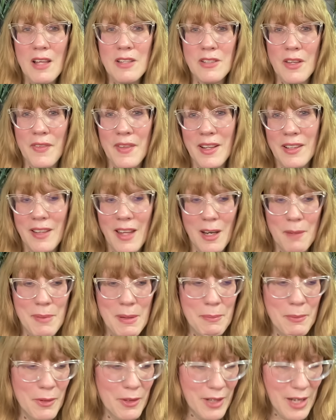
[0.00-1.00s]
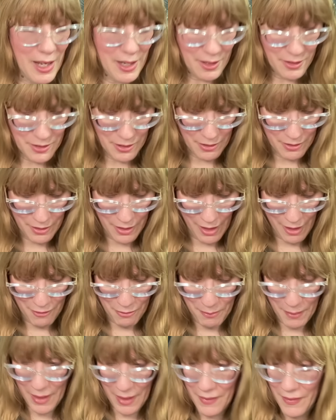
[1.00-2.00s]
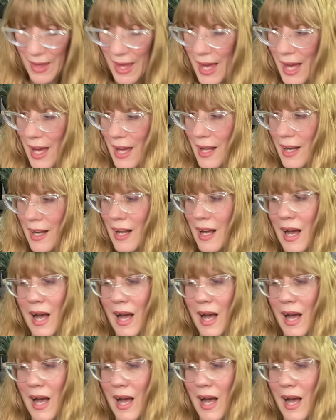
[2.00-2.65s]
So I think a lot of people are kind of turned off by that.